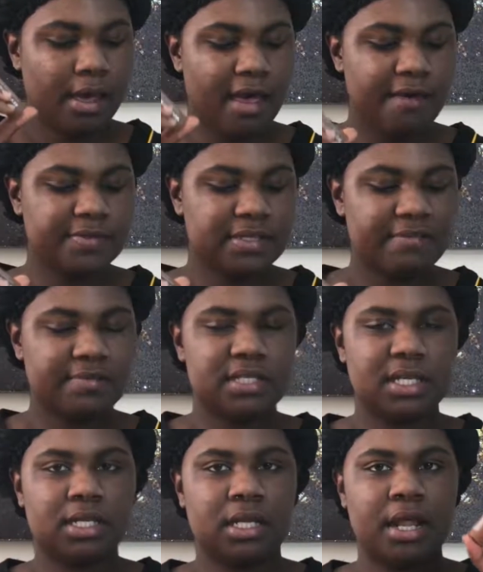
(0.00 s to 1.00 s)

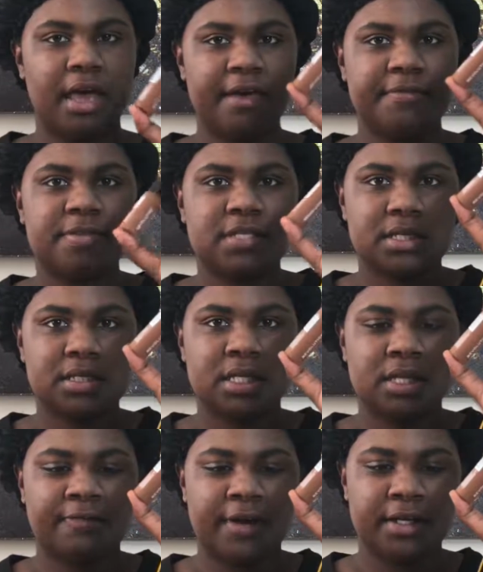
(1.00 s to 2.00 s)
F17 and
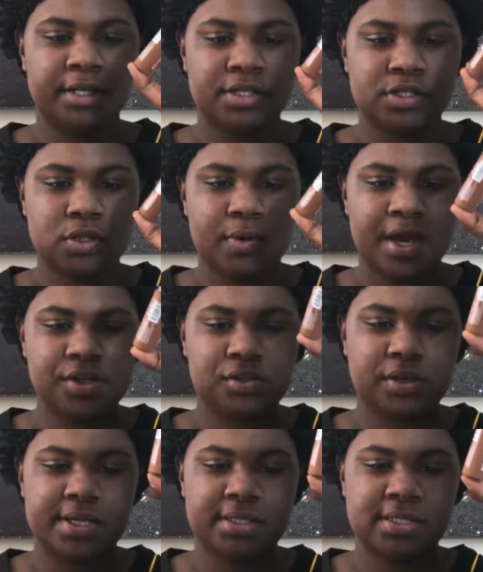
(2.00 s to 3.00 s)
F16 if I need to. As you
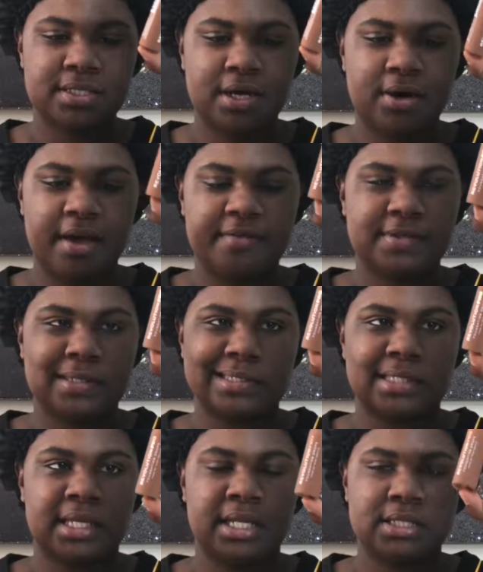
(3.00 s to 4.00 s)
guys can tell,
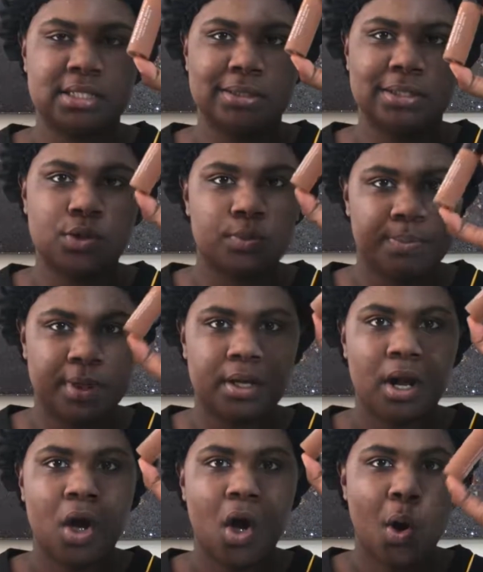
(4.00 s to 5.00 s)
F16 is a little
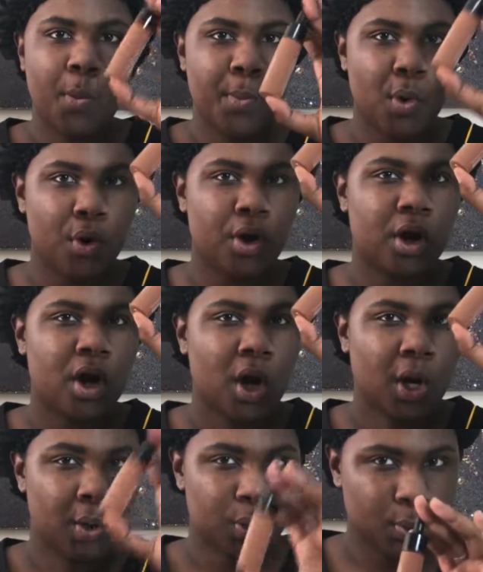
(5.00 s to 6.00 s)
bit more
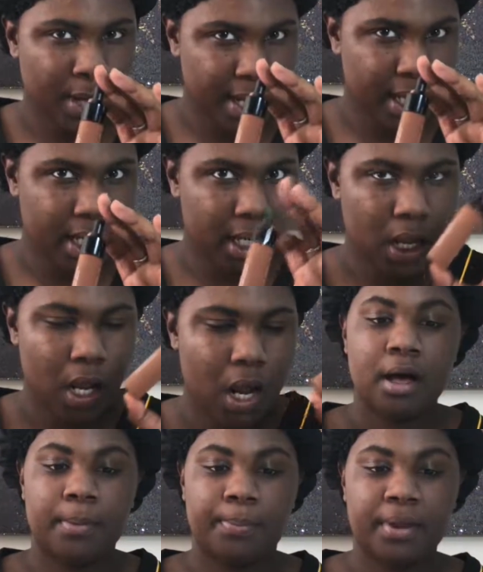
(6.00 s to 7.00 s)
red.
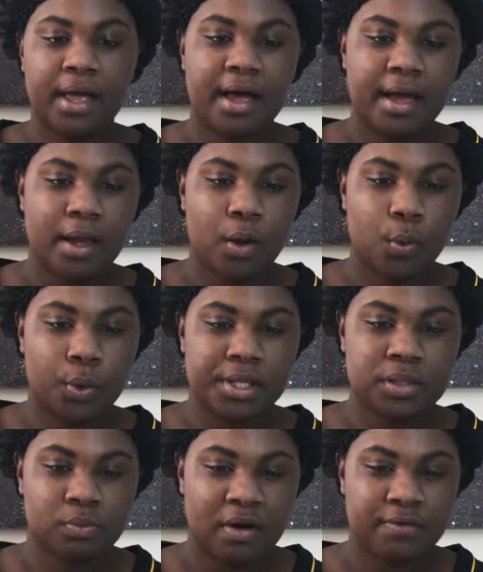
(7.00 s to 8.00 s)
Apply
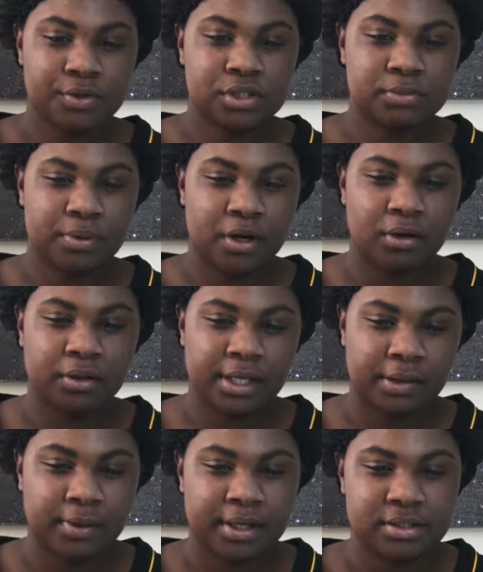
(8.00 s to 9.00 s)
with Revolution Pro
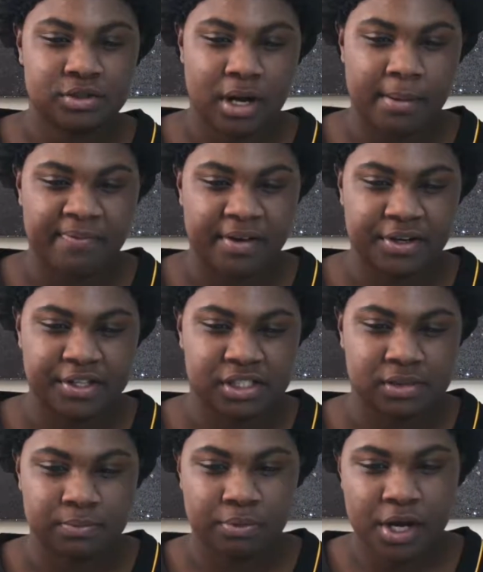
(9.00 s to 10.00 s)
Liquid Drop
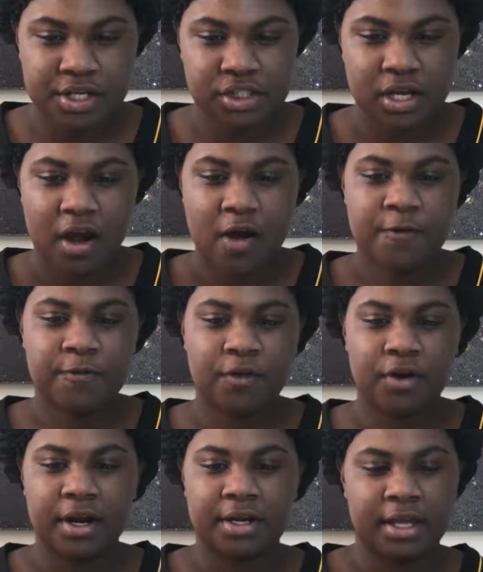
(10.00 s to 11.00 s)
Foundation Brush
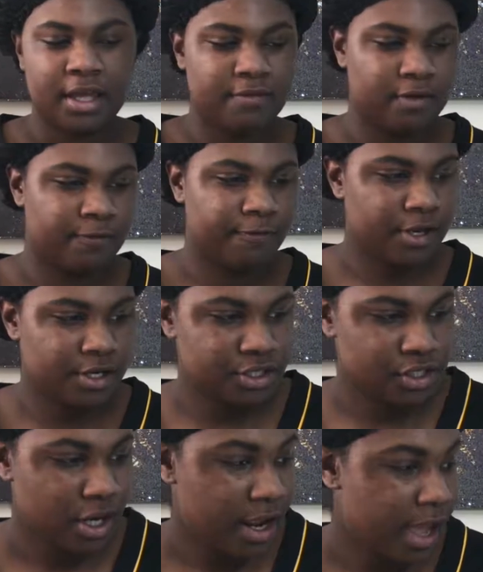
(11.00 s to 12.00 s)
for an even
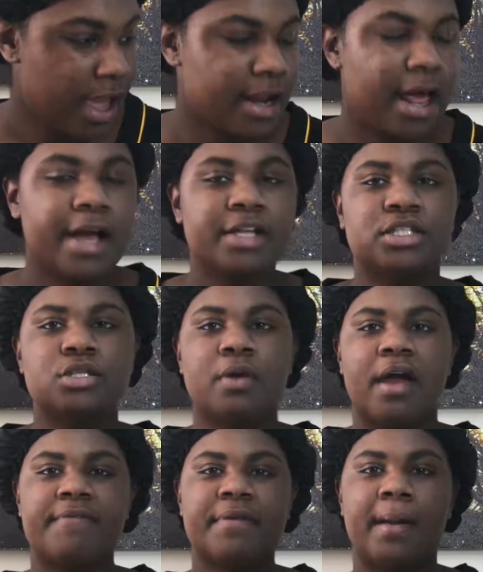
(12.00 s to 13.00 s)
finish, and I do
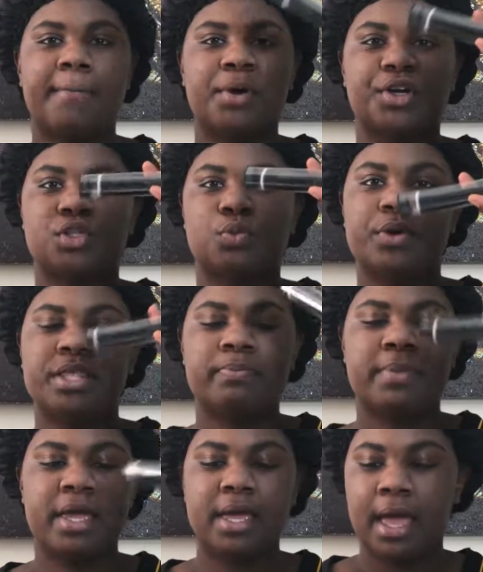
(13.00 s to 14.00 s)
have that brush with
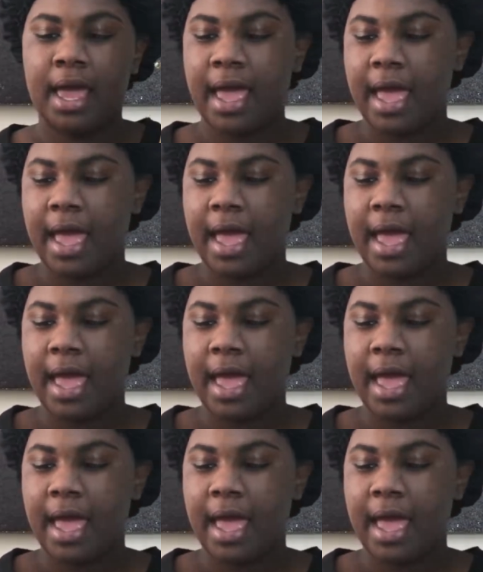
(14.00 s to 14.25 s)
me,